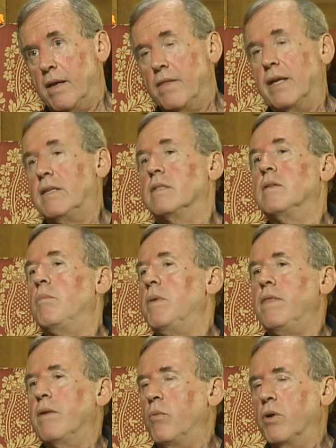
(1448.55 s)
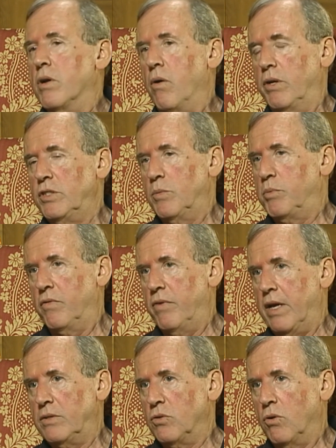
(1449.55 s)
That doesn't mean that we're going to
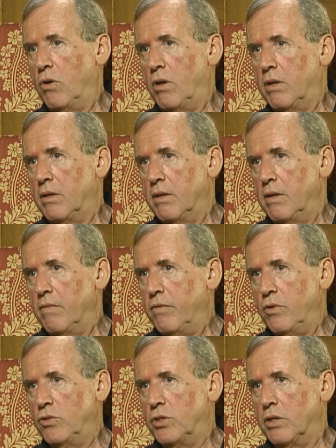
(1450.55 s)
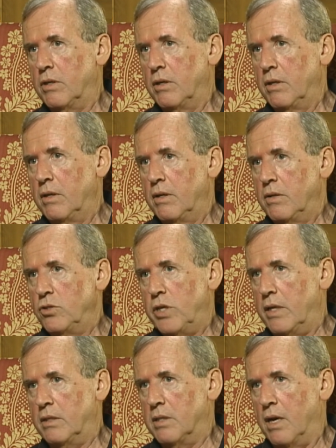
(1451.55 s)
prevent all future
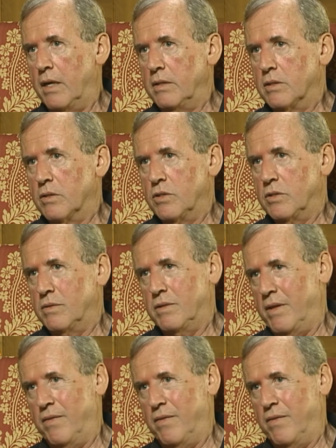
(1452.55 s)
genocides because